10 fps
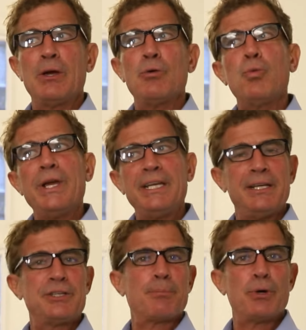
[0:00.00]
we
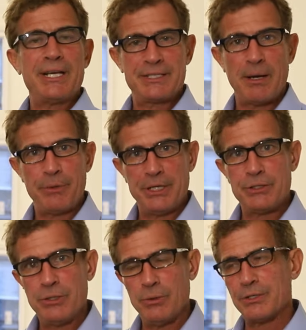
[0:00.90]
needed to bring something
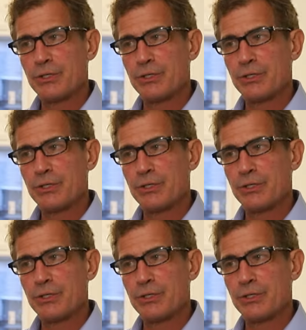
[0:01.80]
to it.